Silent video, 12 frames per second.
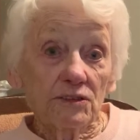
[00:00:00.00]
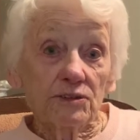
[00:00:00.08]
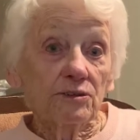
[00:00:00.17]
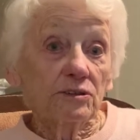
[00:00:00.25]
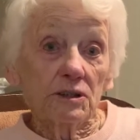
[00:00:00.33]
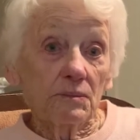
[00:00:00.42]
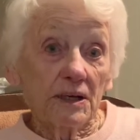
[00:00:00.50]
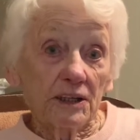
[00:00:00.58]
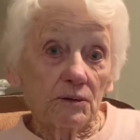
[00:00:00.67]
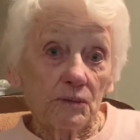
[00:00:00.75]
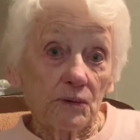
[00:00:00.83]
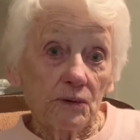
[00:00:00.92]
talked about
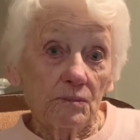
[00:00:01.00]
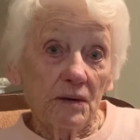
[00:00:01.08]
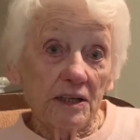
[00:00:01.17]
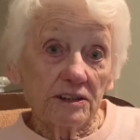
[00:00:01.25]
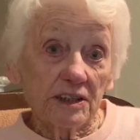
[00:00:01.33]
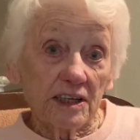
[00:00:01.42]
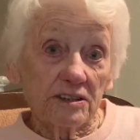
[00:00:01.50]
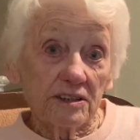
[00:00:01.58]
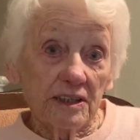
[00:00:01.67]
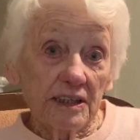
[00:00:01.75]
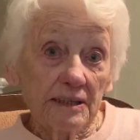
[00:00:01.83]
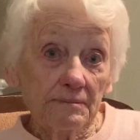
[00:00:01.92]
the war much, actually.